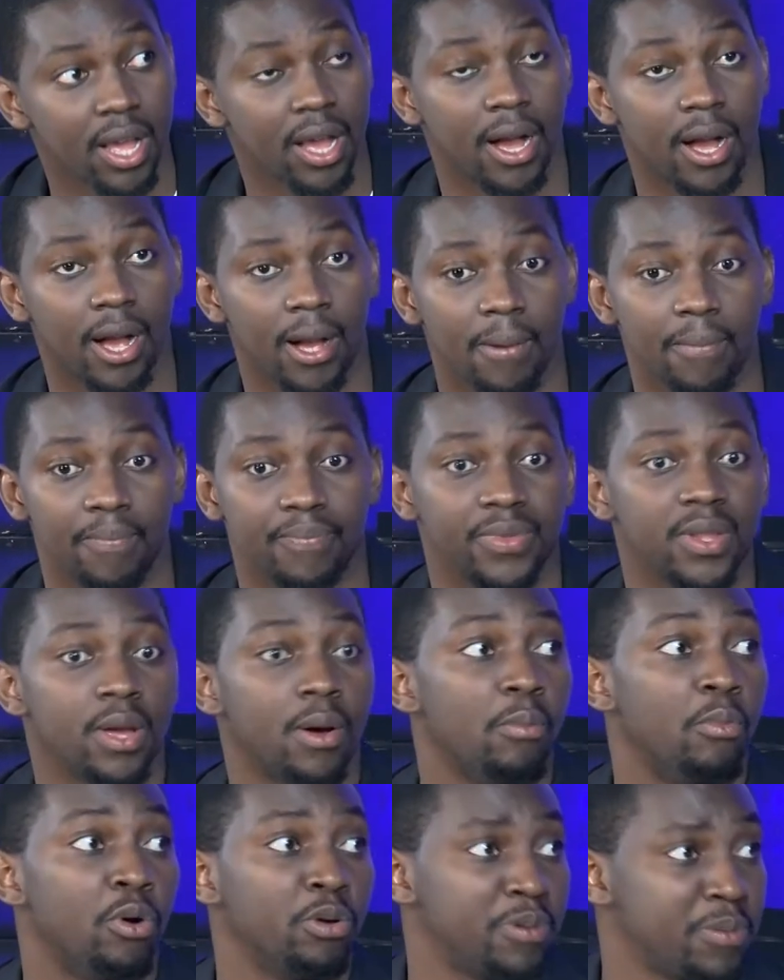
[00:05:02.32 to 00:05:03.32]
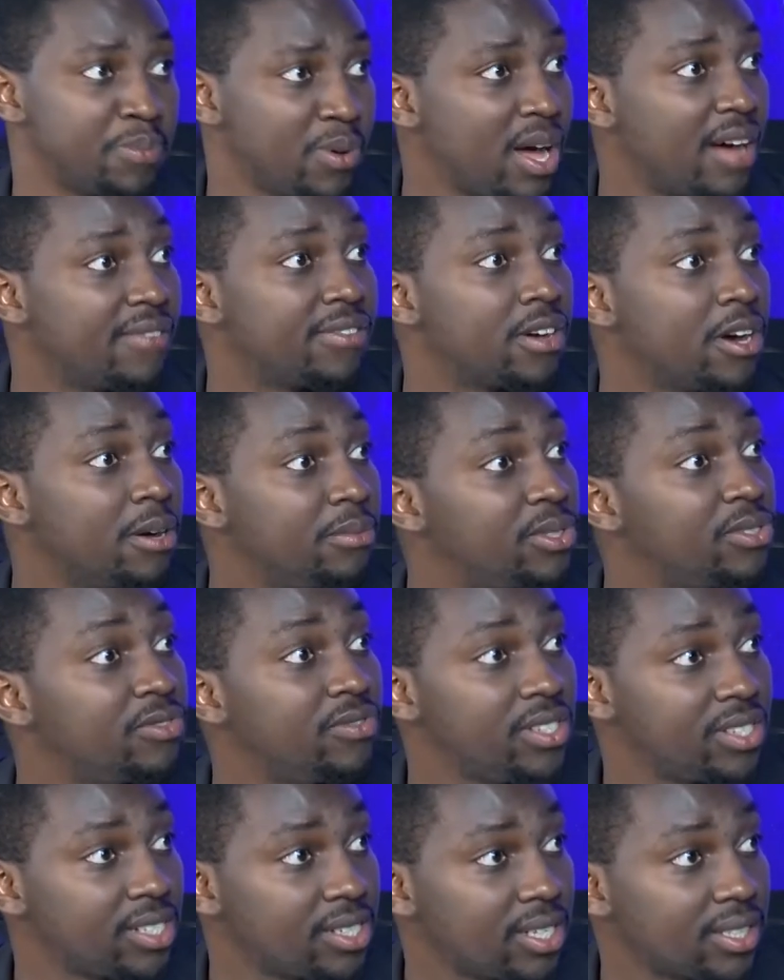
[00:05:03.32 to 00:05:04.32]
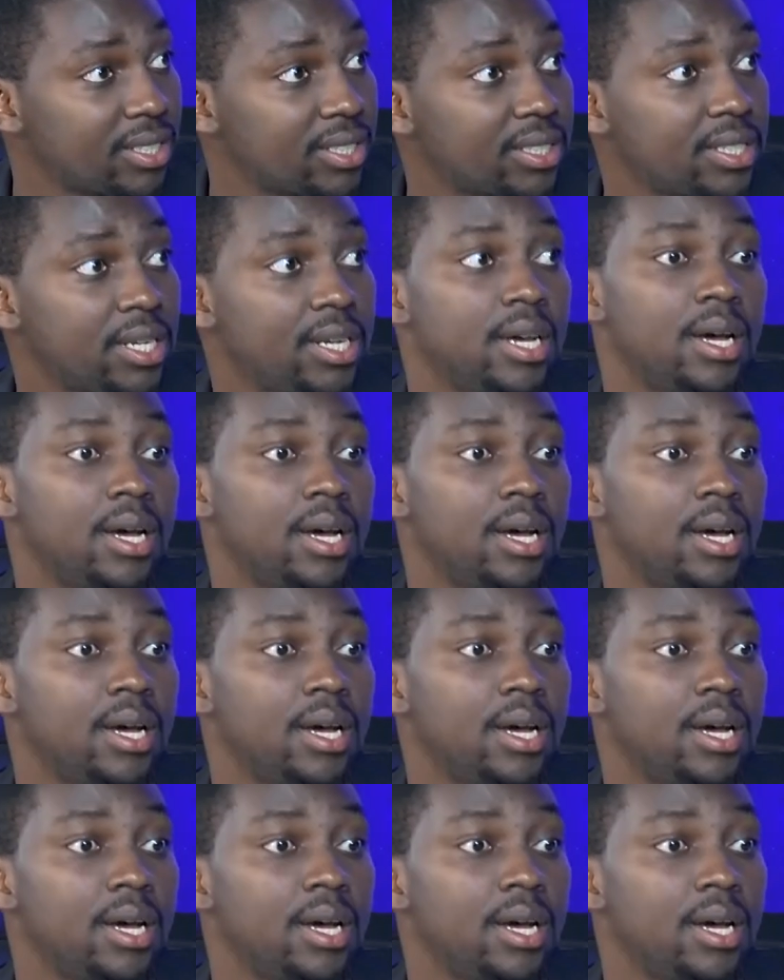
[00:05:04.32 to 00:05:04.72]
um, more people have come to visit us.